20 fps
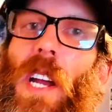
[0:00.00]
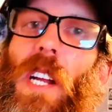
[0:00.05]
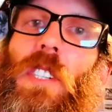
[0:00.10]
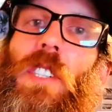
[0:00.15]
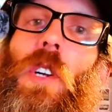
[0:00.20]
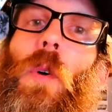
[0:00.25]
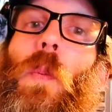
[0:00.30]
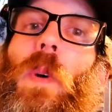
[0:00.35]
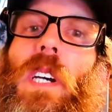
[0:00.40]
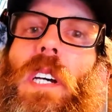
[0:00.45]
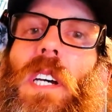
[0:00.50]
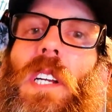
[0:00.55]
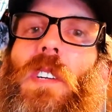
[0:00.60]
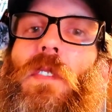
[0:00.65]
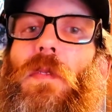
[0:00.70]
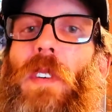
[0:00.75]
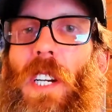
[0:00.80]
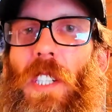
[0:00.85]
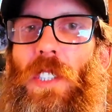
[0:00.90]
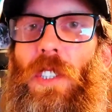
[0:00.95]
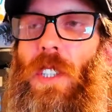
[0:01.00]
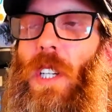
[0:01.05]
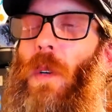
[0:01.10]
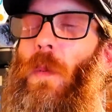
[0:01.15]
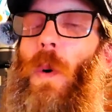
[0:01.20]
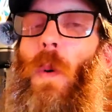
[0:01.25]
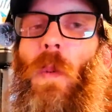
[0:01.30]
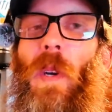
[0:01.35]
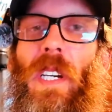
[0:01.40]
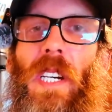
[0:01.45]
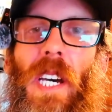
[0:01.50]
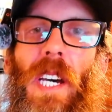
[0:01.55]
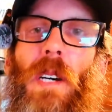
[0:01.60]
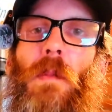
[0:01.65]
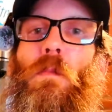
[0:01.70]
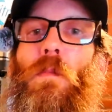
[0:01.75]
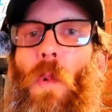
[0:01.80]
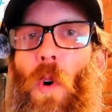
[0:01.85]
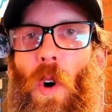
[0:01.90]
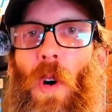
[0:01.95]
that, so we can eventually, when we
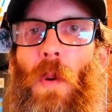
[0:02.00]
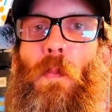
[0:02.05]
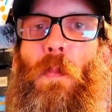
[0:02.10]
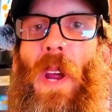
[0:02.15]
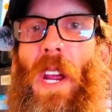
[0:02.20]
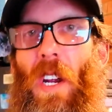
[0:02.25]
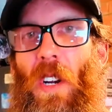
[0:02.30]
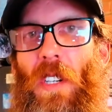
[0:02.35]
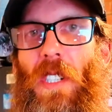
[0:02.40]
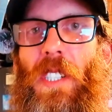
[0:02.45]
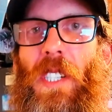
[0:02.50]
get more bigger